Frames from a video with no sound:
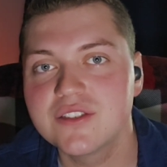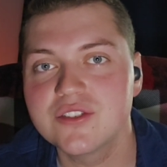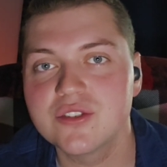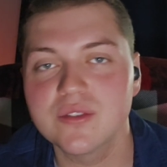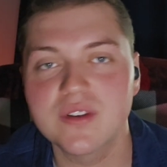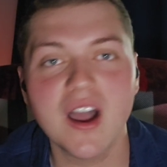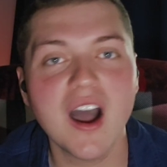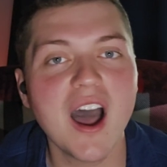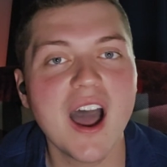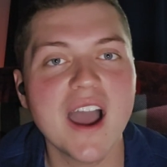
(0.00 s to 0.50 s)

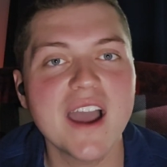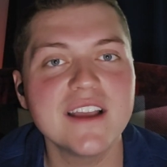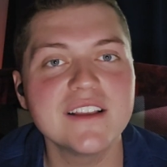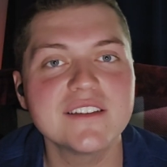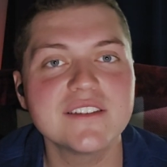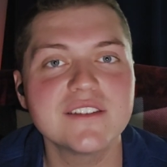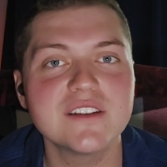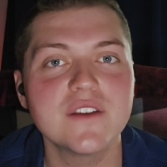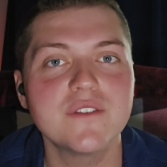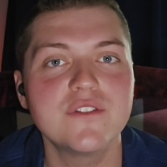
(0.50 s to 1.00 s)
But
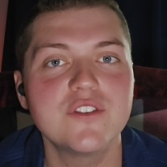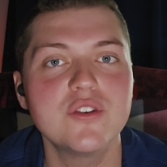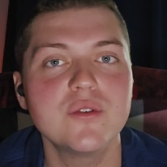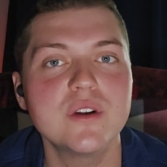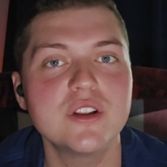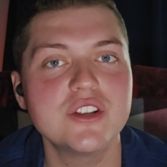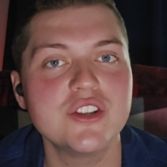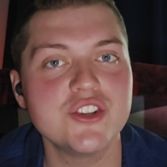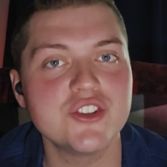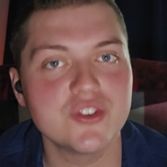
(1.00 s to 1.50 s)
guys, if you
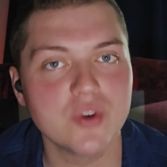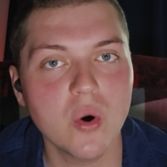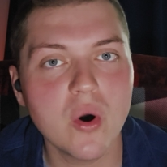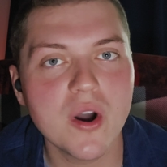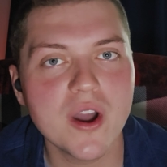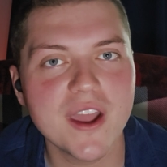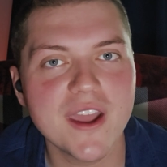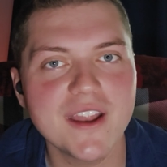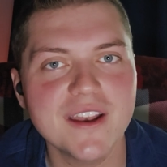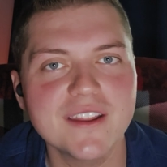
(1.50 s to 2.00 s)

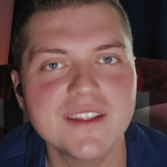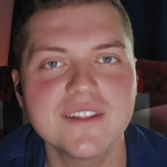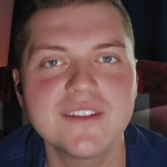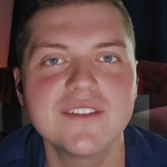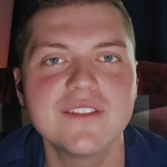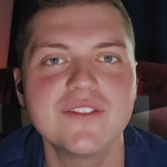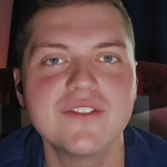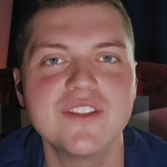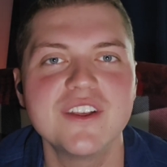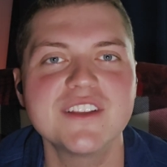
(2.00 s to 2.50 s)
enjoyed
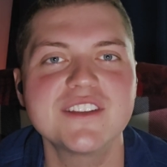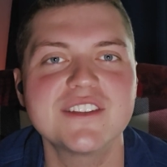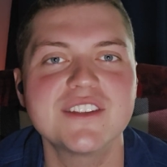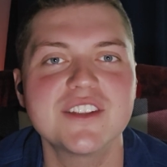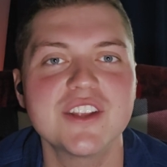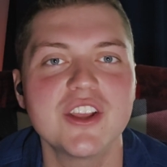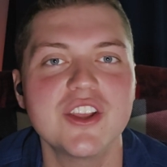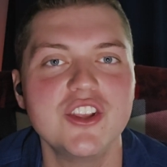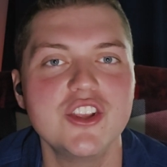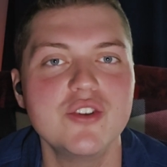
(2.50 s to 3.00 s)
this
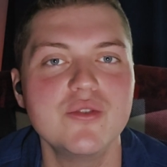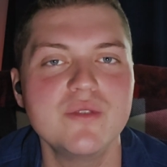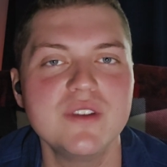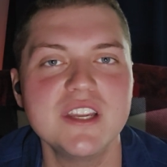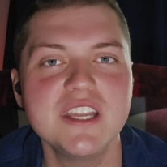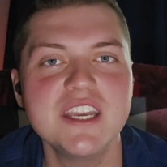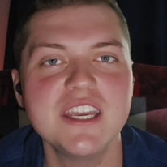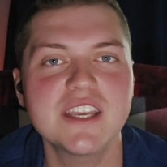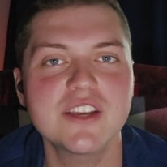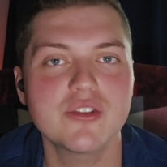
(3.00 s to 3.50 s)

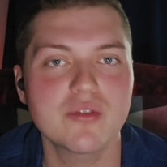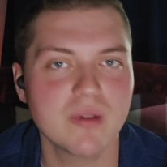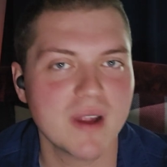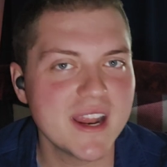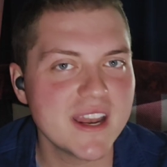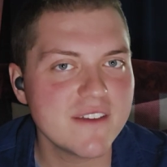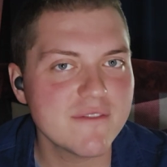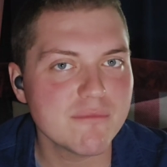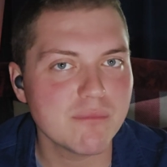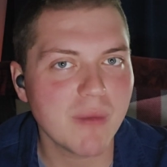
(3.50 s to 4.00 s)
unique
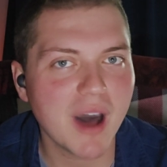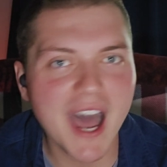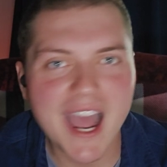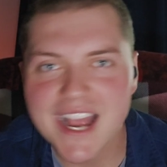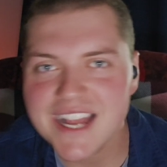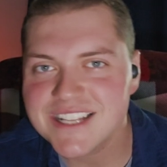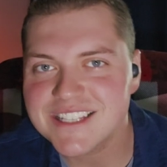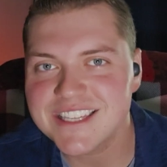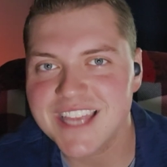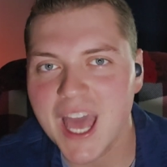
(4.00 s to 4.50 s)
Creative
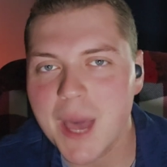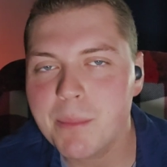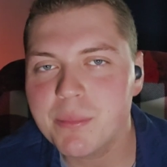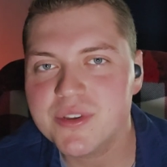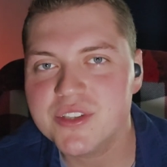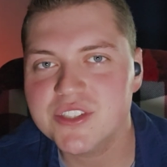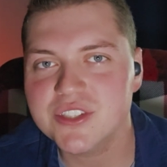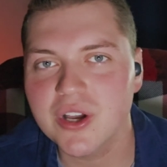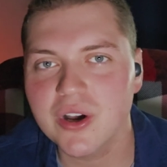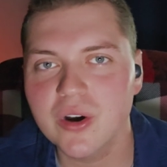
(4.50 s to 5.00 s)
Minds
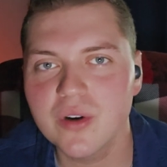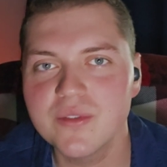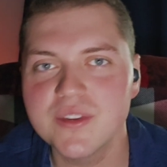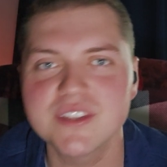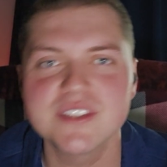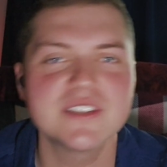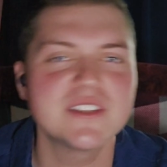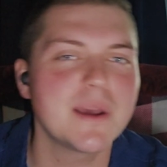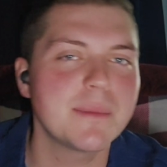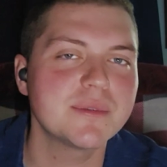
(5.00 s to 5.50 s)
episode,
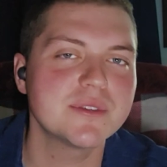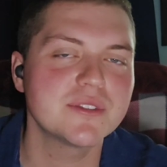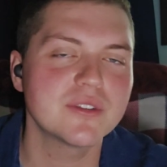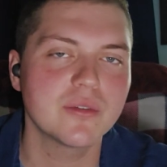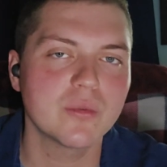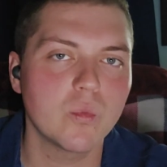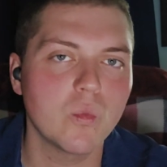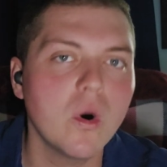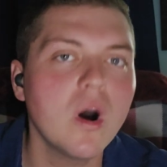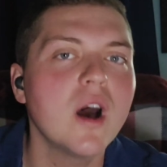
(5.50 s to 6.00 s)
this is
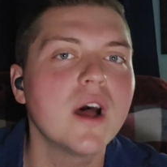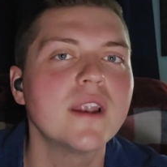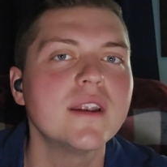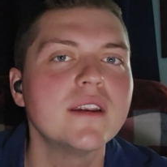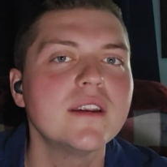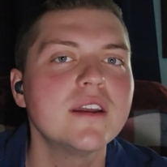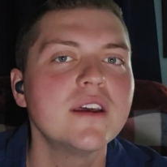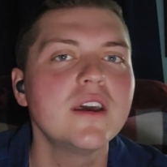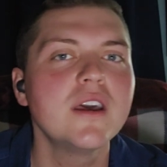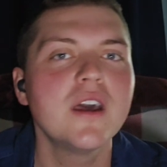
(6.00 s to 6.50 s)
episode
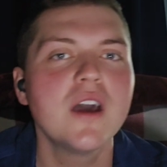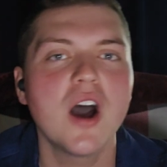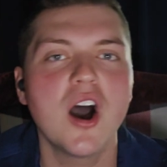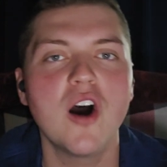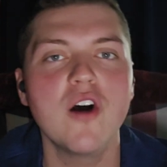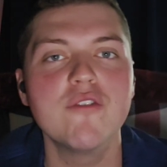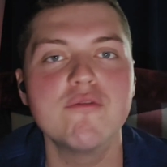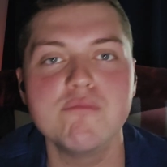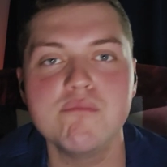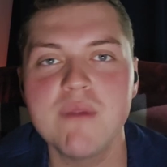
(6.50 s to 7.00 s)

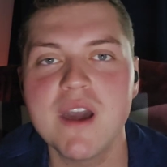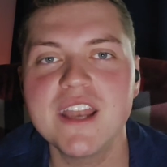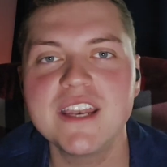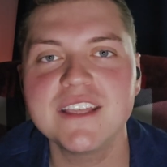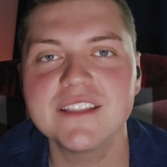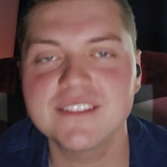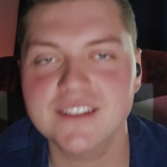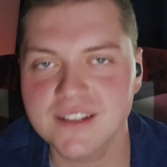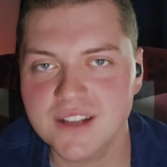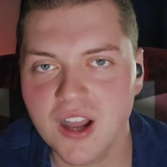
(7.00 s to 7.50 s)
1 of
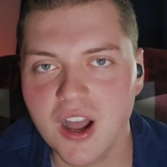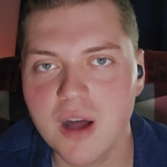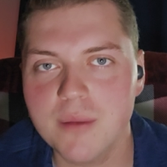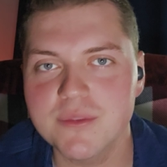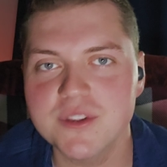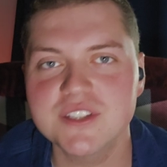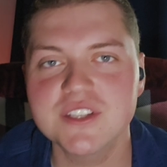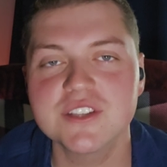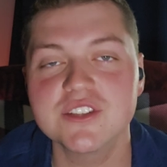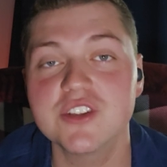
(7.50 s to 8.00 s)
many to come.
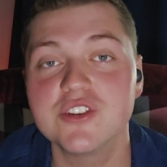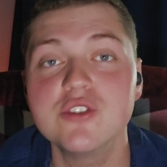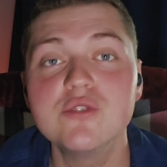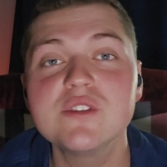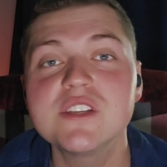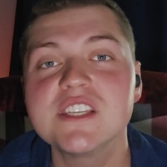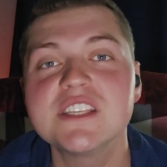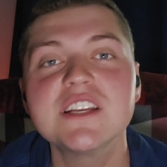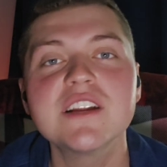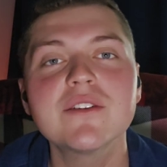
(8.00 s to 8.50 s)
This is a new
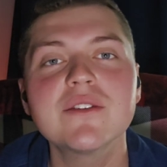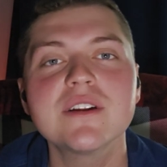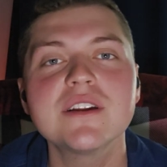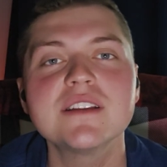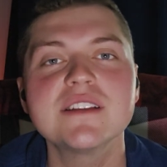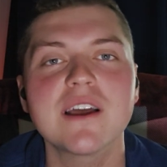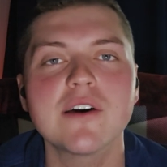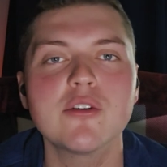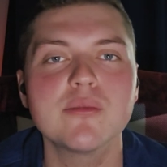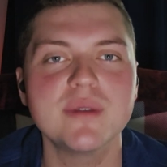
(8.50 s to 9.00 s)

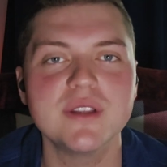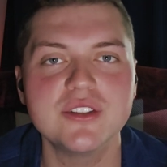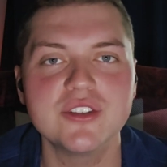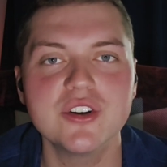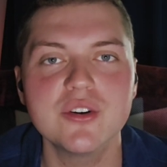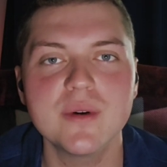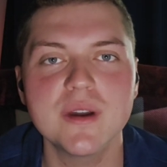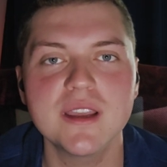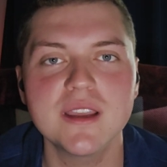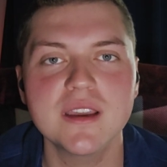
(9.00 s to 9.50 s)
series I will be
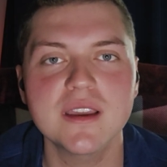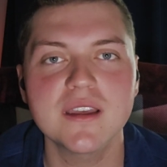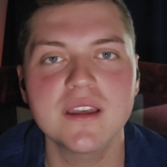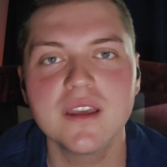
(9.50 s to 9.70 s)
doing